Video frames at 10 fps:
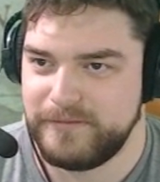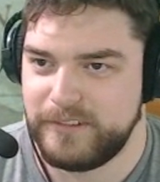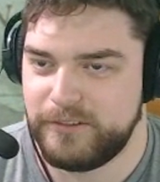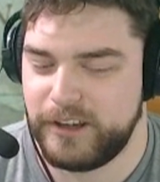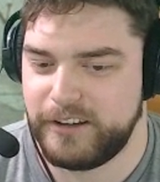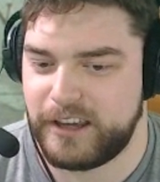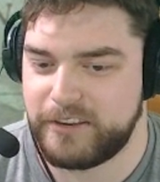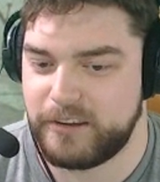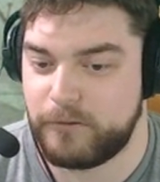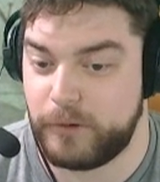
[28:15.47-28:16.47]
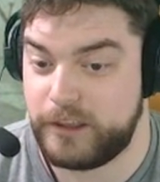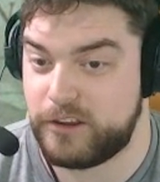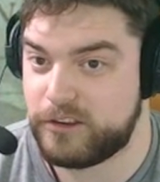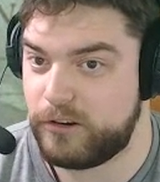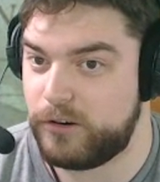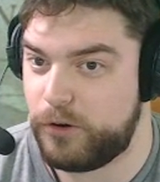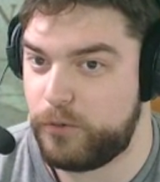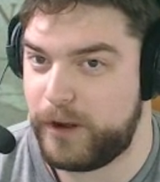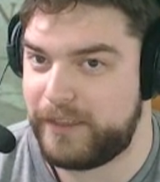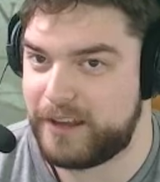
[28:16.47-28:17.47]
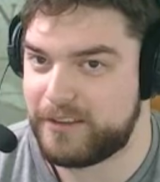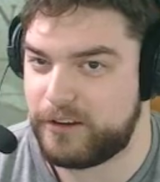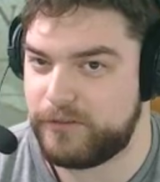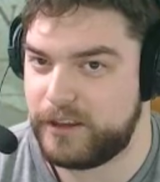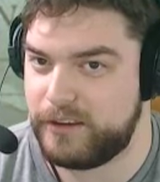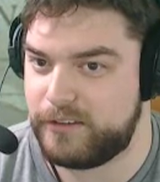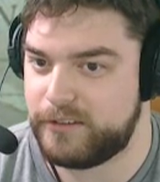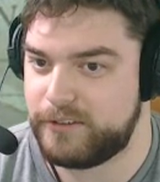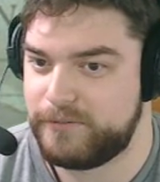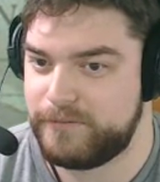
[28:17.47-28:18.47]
Fantastic. We just don't know where that stuff is.